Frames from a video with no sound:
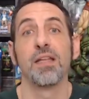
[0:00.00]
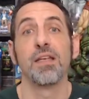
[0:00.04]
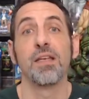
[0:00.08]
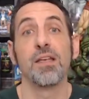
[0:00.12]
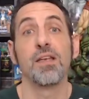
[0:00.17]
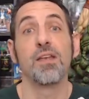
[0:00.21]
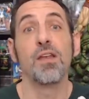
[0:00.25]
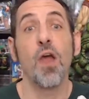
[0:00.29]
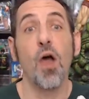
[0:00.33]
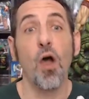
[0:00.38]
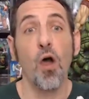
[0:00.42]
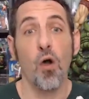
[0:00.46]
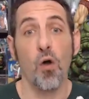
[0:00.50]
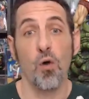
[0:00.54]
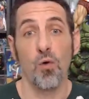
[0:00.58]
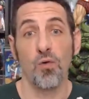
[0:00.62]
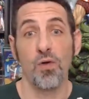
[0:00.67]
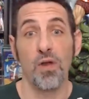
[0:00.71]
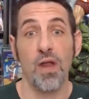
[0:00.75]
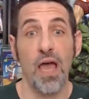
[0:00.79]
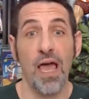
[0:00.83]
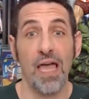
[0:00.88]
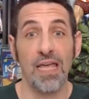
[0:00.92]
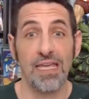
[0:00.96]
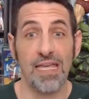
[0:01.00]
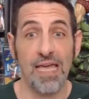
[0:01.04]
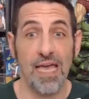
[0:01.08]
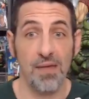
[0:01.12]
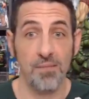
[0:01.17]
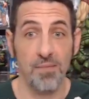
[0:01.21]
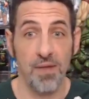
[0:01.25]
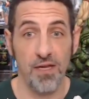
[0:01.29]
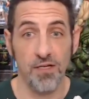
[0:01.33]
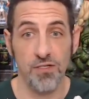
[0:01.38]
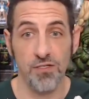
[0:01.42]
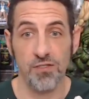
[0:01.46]
No, not
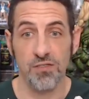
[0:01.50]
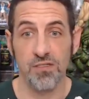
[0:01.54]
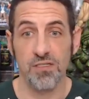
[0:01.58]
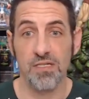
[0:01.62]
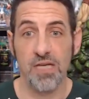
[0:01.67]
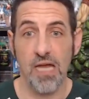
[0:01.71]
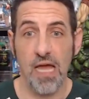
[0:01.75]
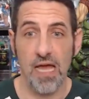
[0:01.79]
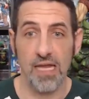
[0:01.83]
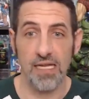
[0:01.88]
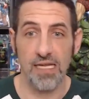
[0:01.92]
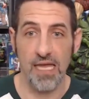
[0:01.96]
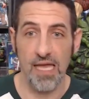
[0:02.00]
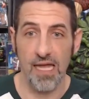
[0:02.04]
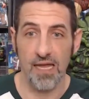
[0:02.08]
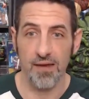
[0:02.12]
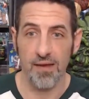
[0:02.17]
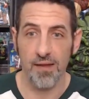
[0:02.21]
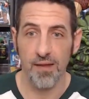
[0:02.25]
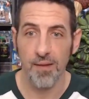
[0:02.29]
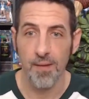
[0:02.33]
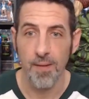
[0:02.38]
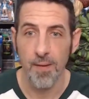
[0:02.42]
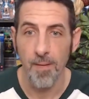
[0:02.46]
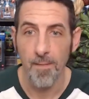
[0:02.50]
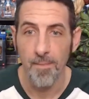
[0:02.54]
yet, Major. Not yet.